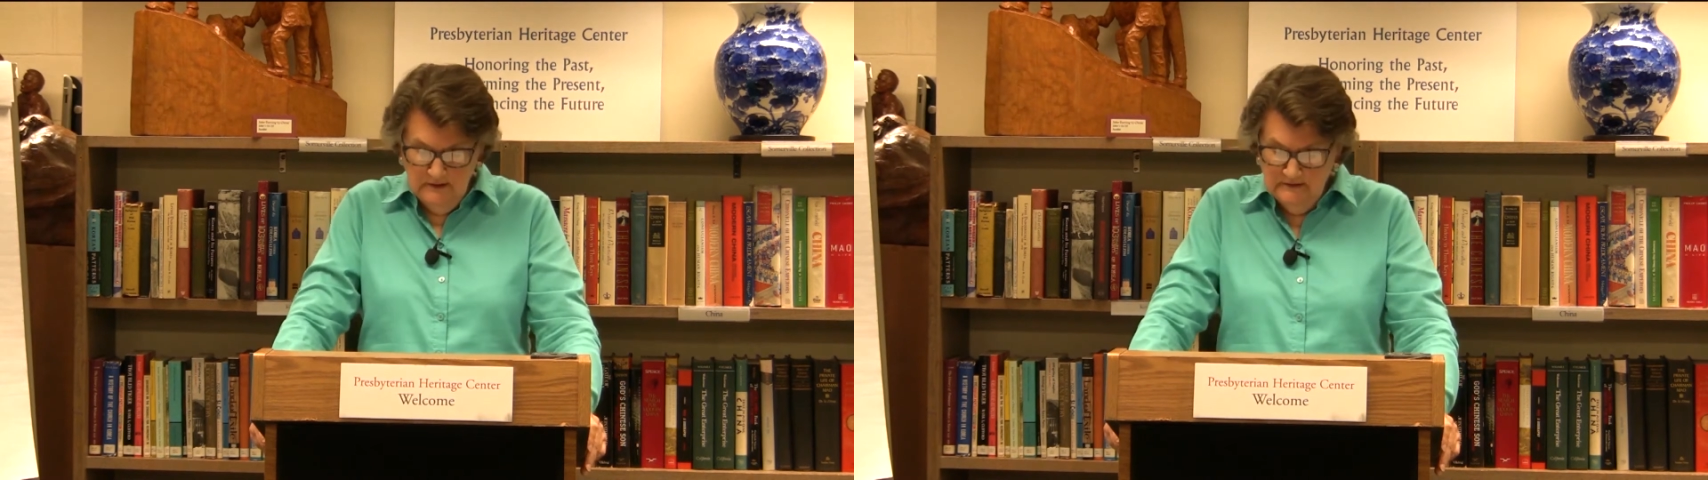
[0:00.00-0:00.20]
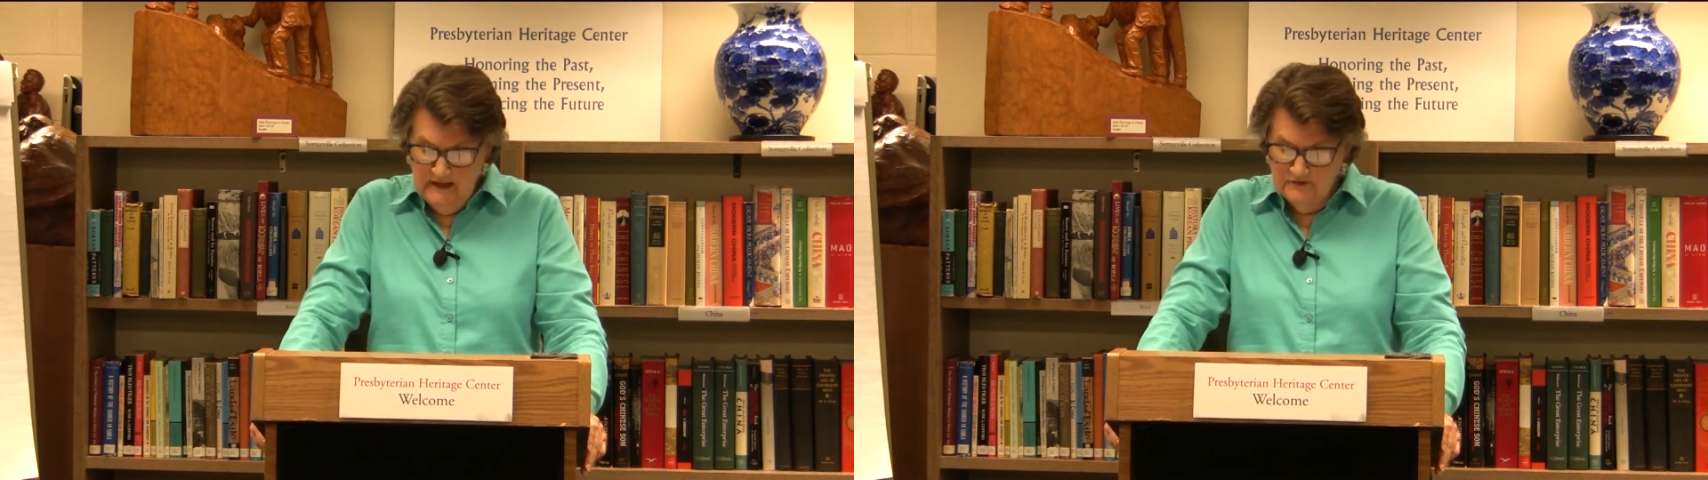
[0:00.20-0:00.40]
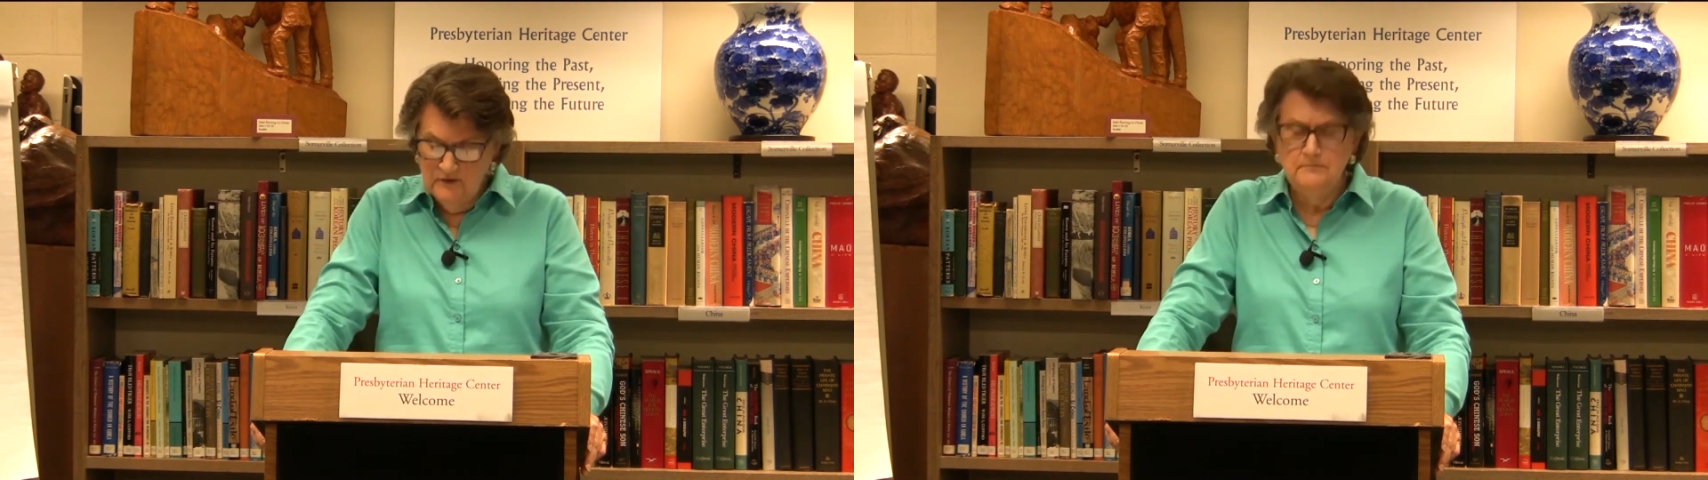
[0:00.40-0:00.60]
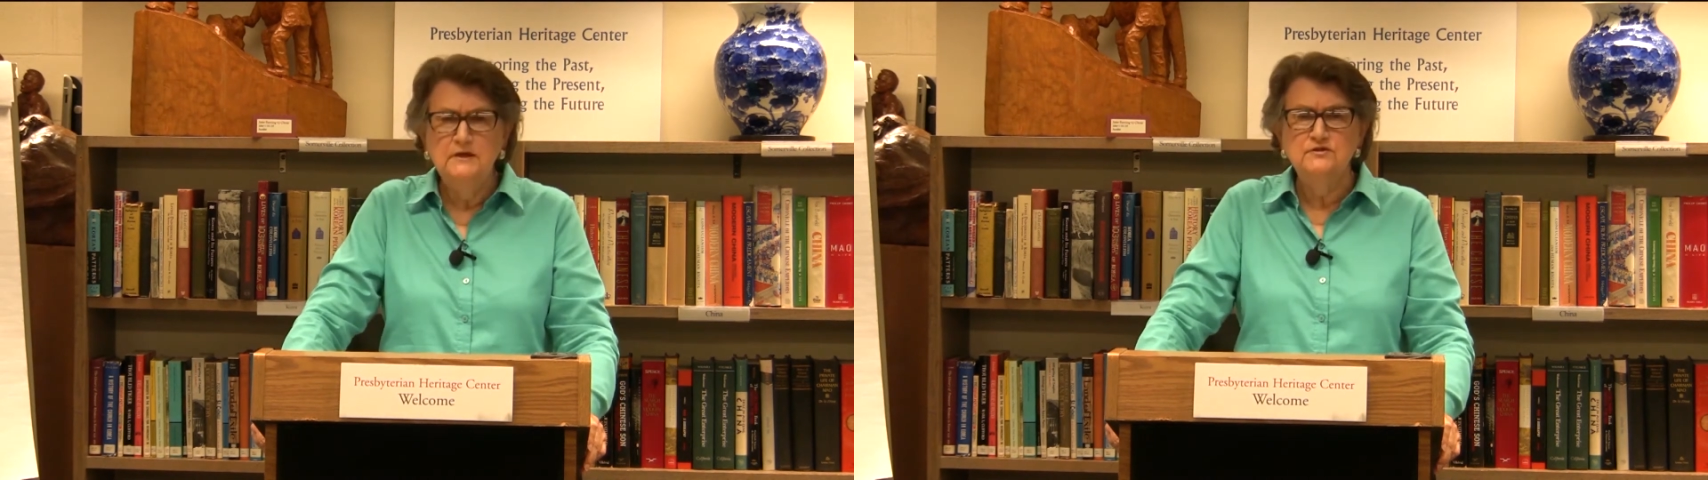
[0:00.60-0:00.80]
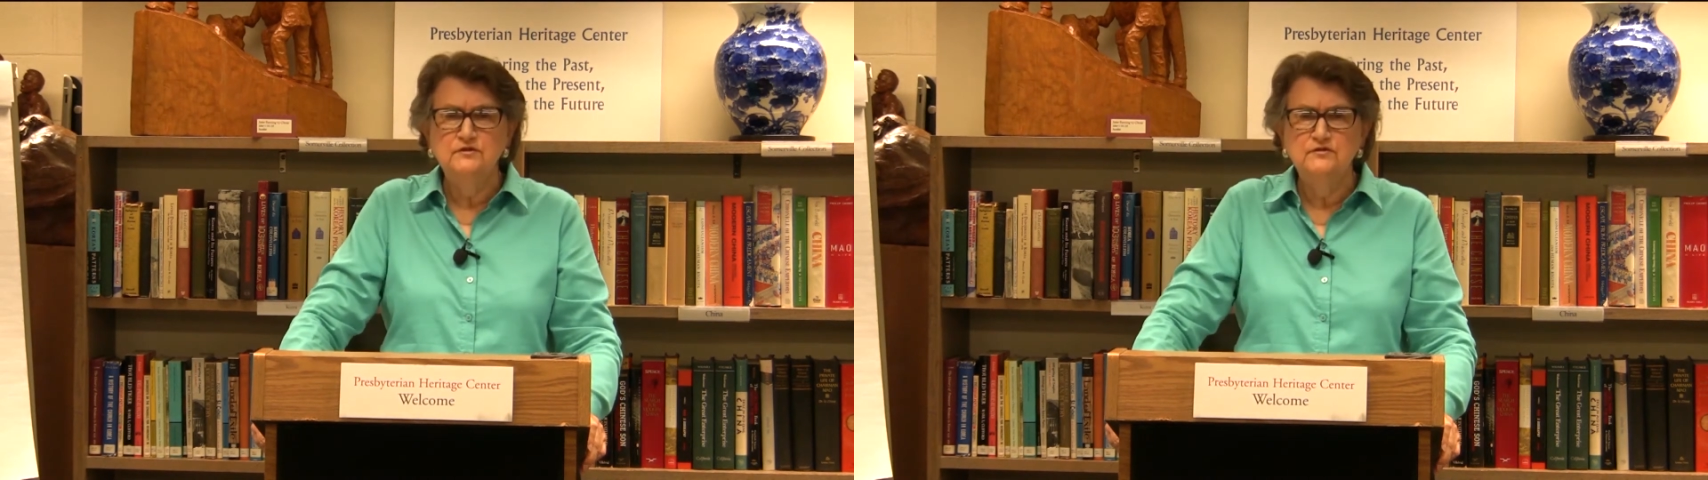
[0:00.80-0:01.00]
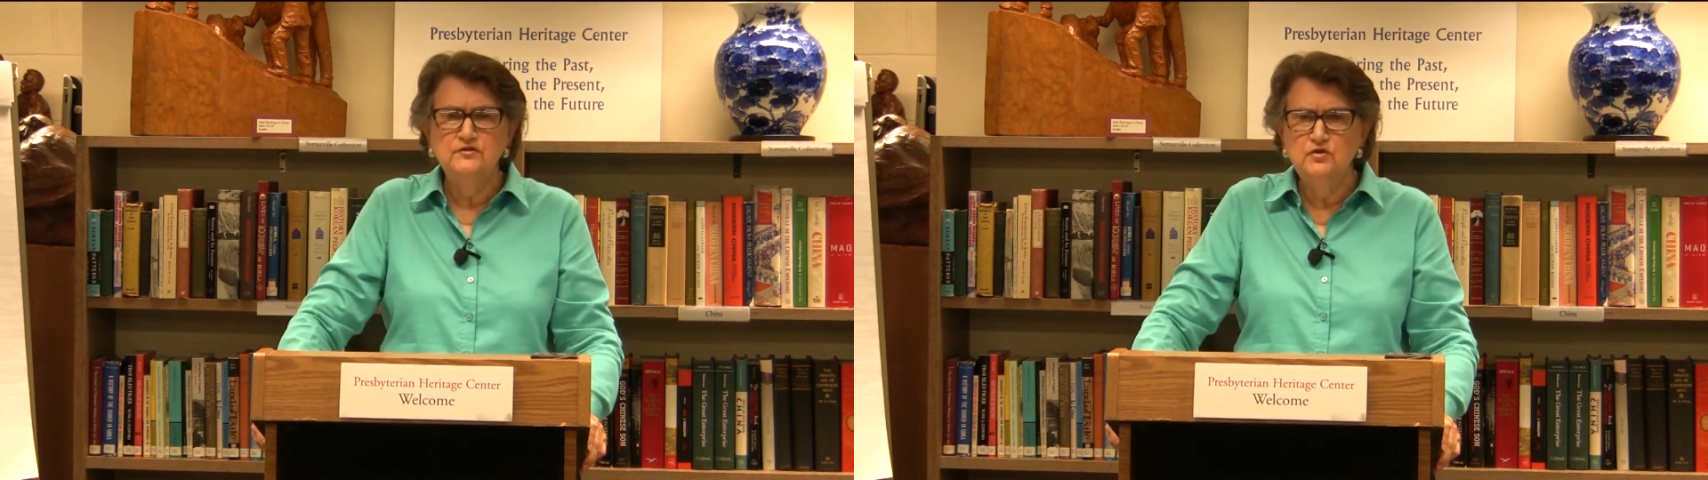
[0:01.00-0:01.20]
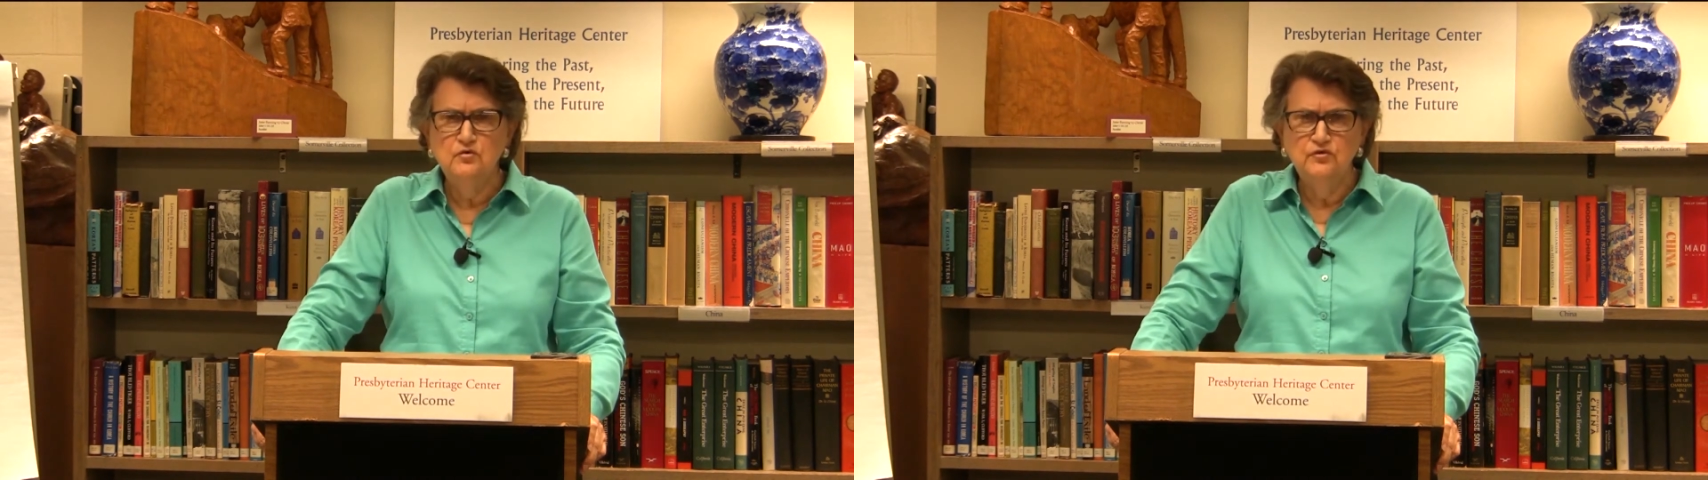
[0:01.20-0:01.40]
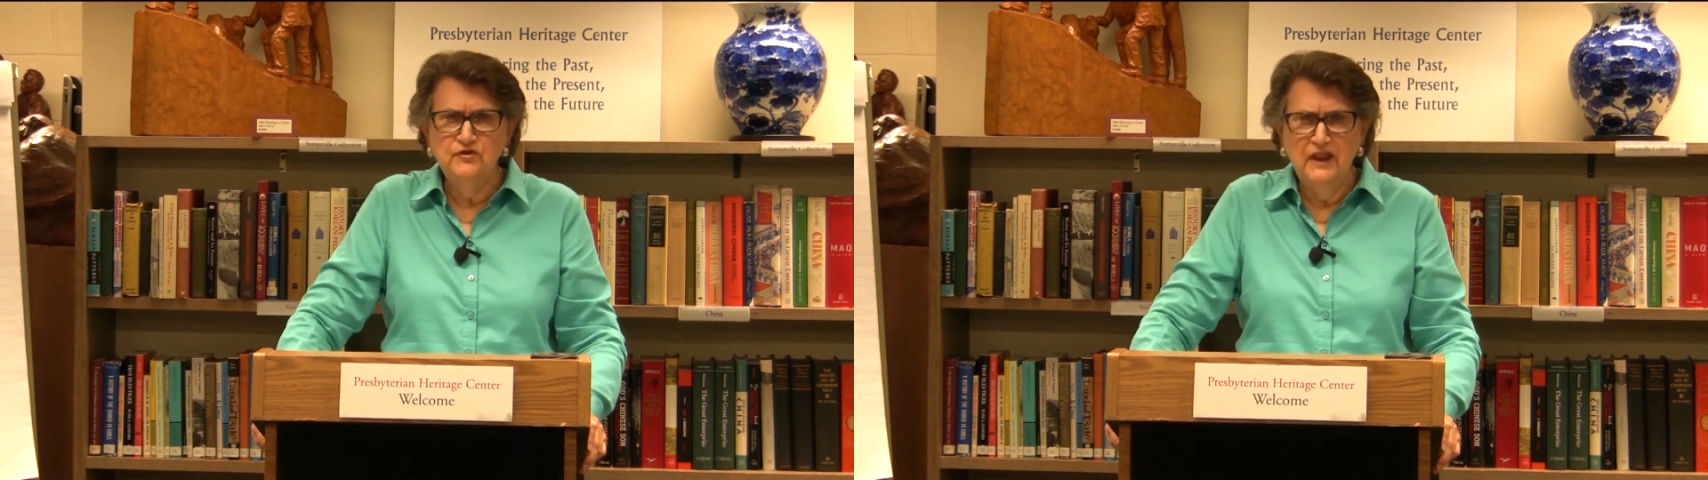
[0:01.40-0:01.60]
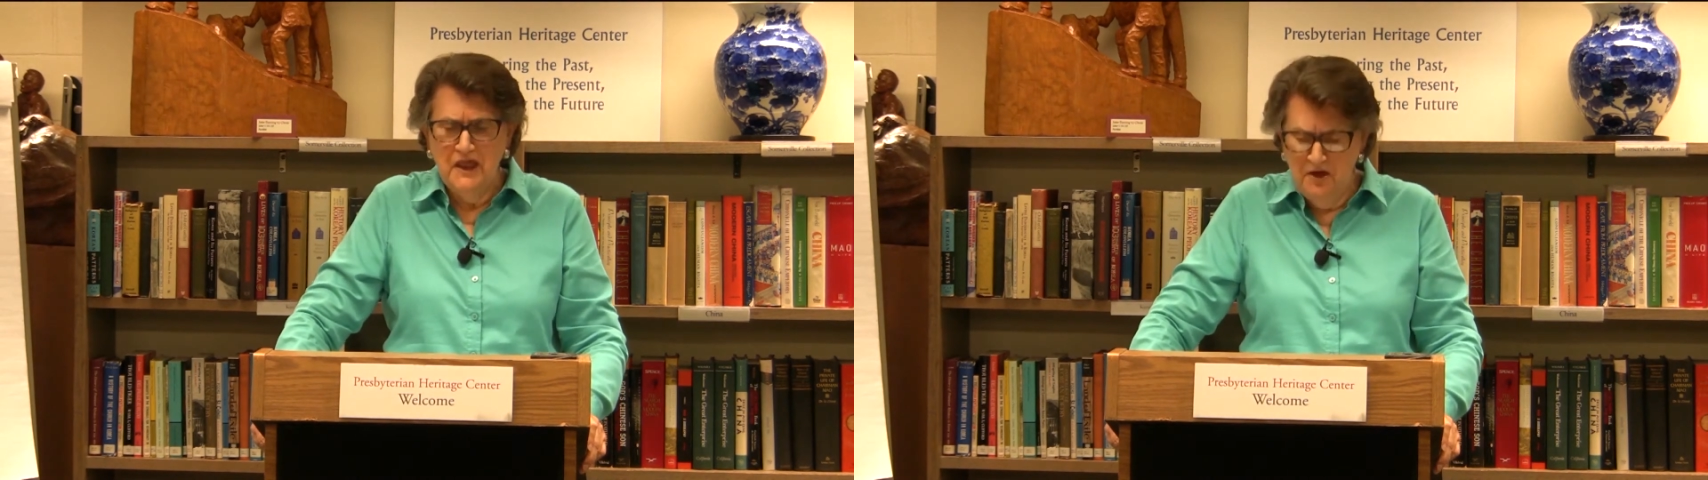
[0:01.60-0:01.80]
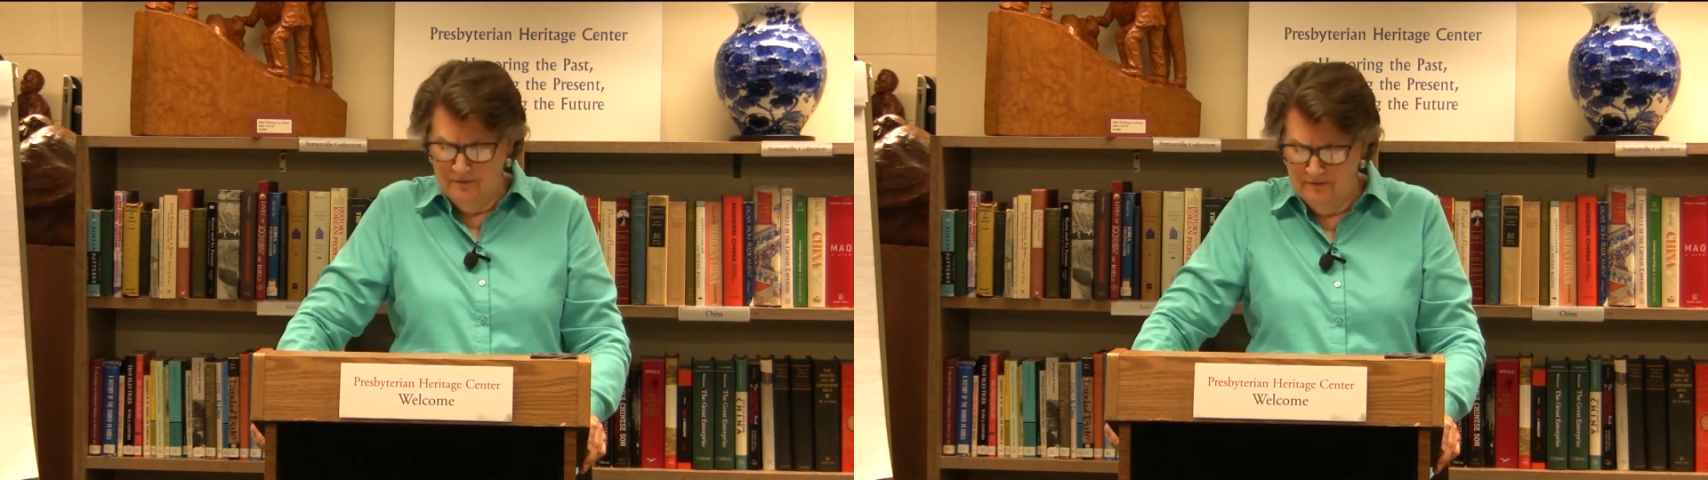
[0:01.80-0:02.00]
let the mission schools
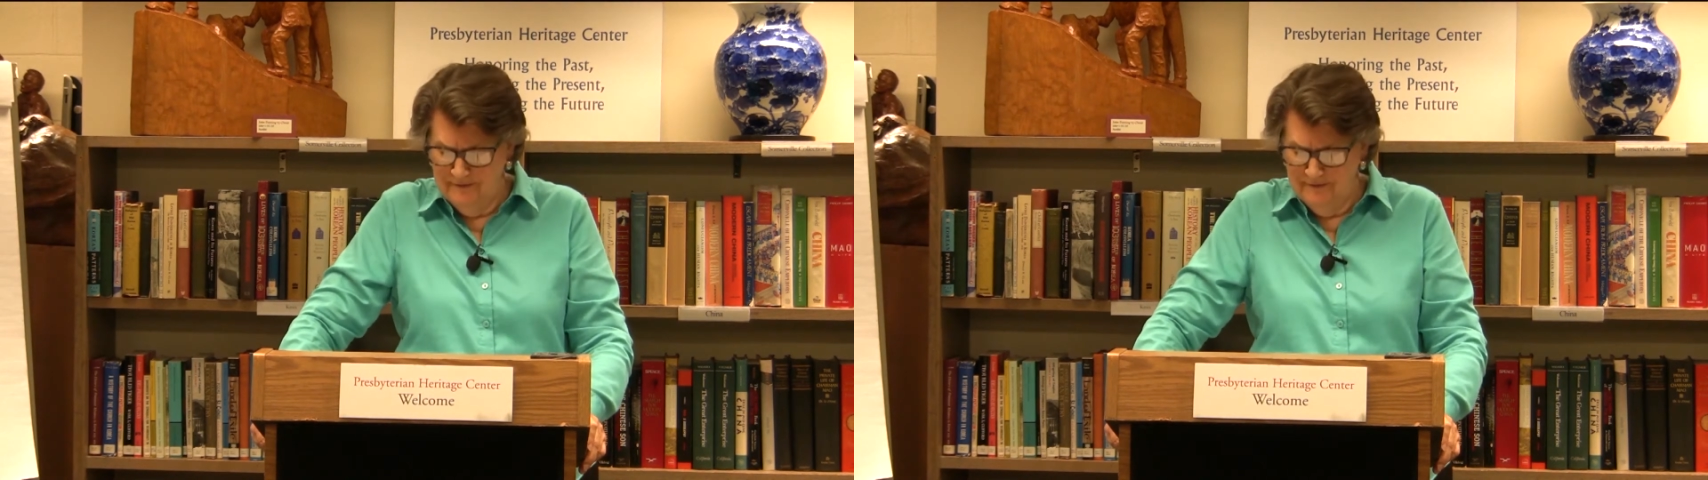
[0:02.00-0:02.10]
alone?